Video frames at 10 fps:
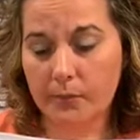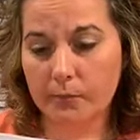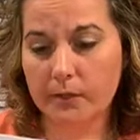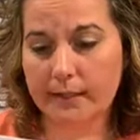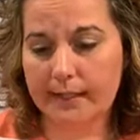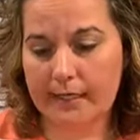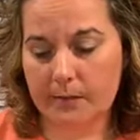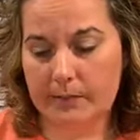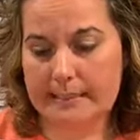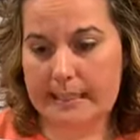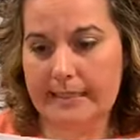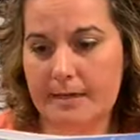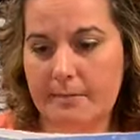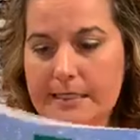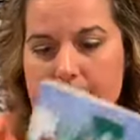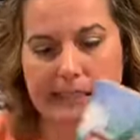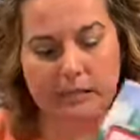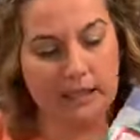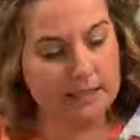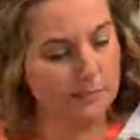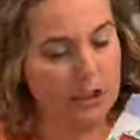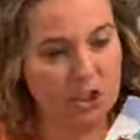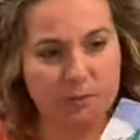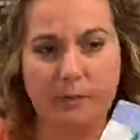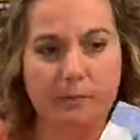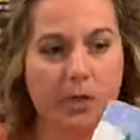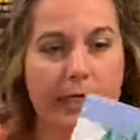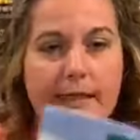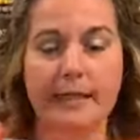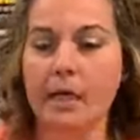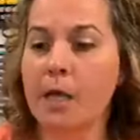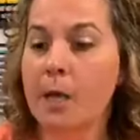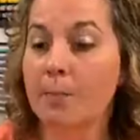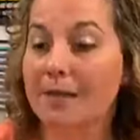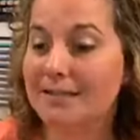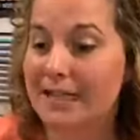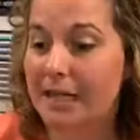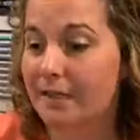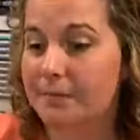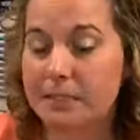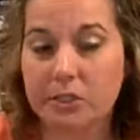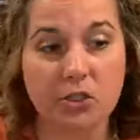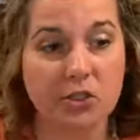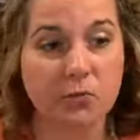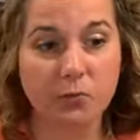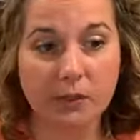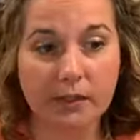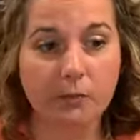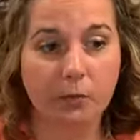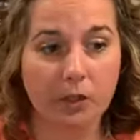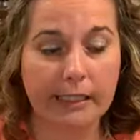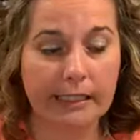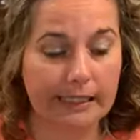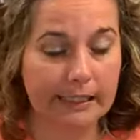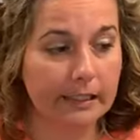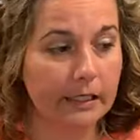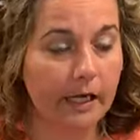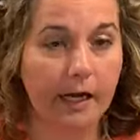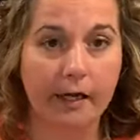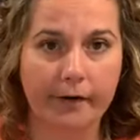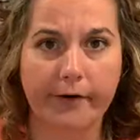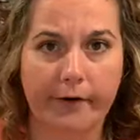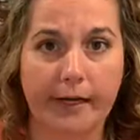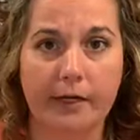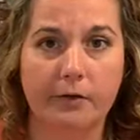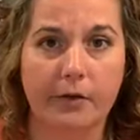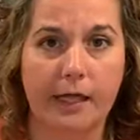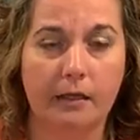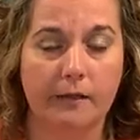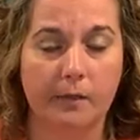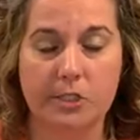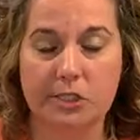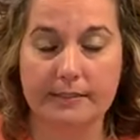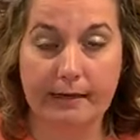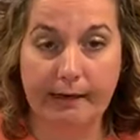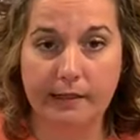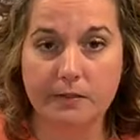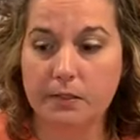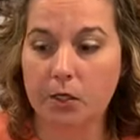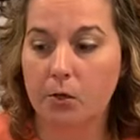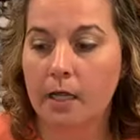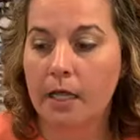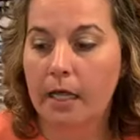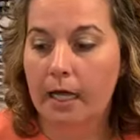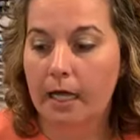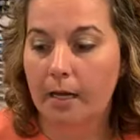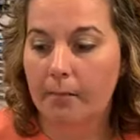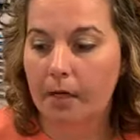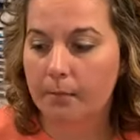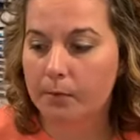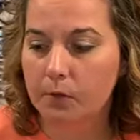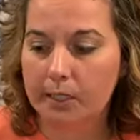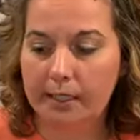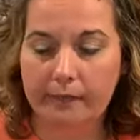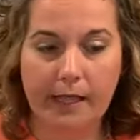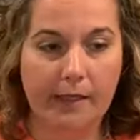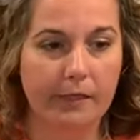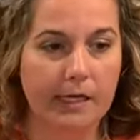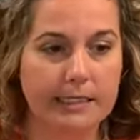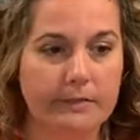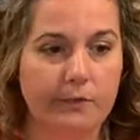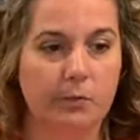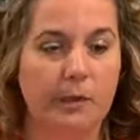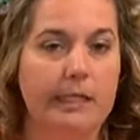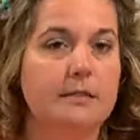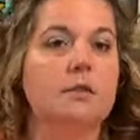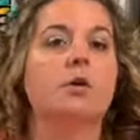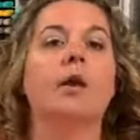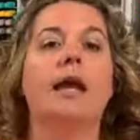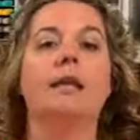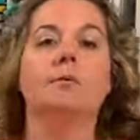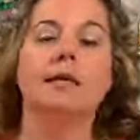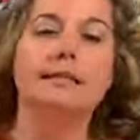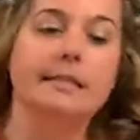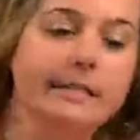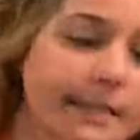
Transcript: I really cannot wait to get them. I didn't express ship them or anything because I am still just really working in on our annual catalog that we just got. So um, I'll be working in that in the next few weeks. So anyways,